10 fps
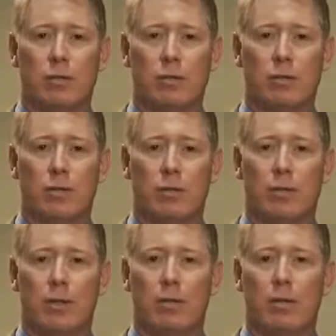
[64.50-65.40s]
scores were the
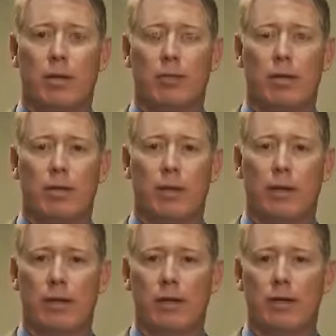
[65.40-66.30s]
people that were
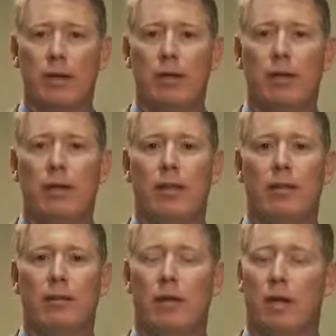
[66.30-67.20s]
thin,
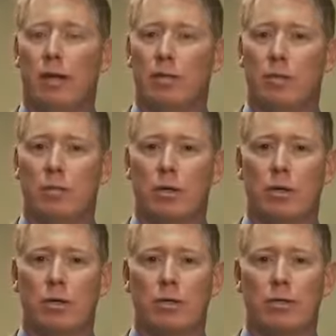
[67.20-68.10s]
they were
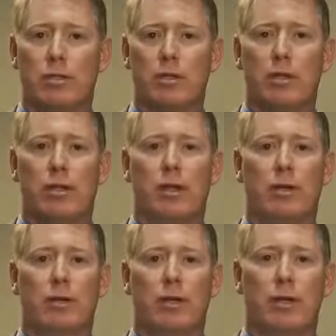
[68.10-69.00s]
non-smokers, they
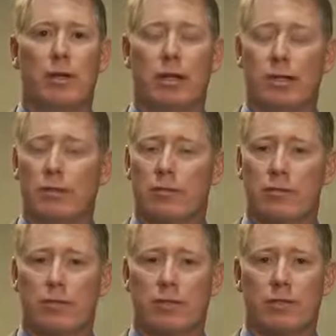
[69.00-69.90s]
were eating lots of
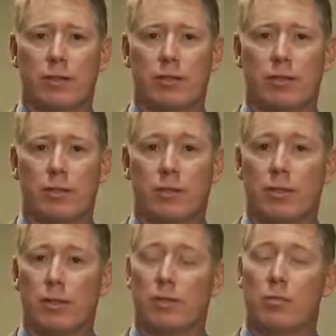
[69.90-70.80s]
fruits and vegetables.
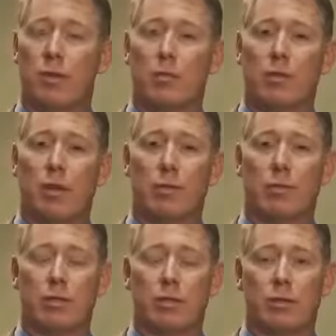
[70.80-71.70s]
And those people that
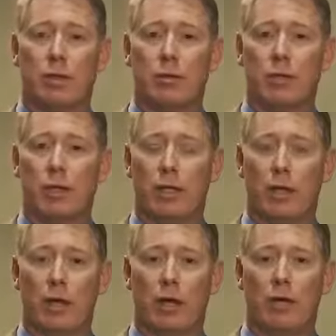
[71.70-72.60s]
were scoring really
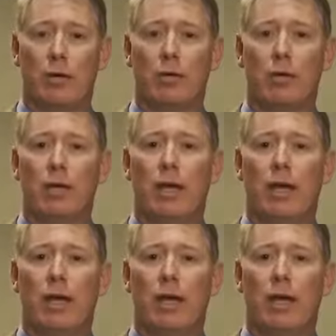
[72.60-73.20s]
low